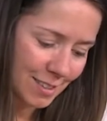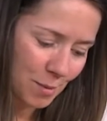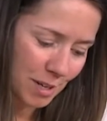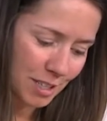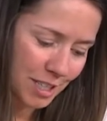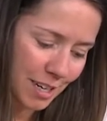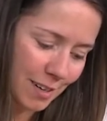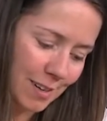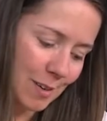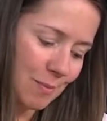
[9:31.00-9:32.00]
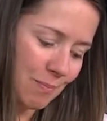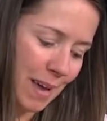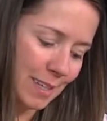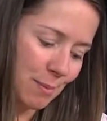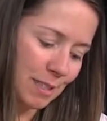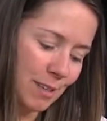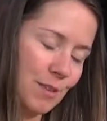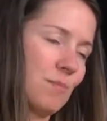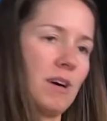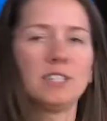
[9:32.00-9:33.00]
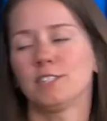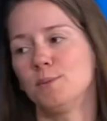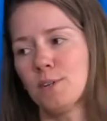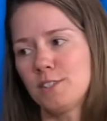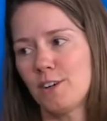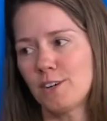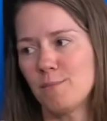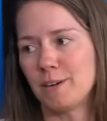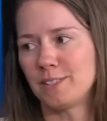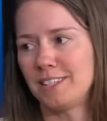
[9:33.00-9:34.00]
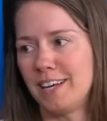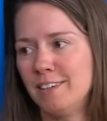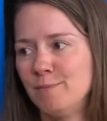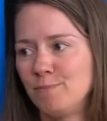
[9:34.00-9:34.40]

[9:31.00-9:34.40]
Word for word: you want to share, aspects of your project you want to talk about today?